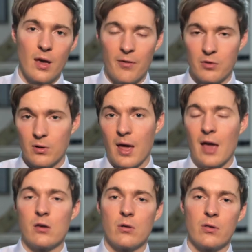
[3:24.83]
after
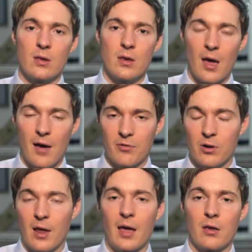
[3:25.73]
inaccuracy after
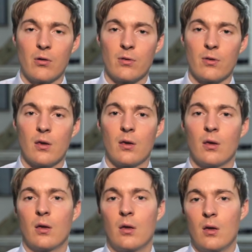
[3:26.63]
inaccuracy.
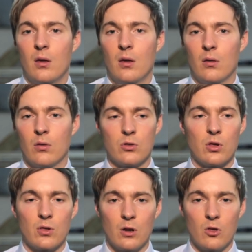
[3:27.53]
They're
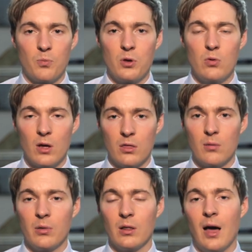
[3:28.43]
just going to spew
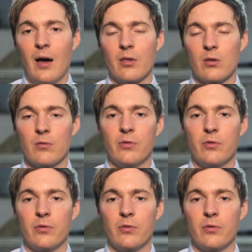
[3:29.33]
nothing but lies and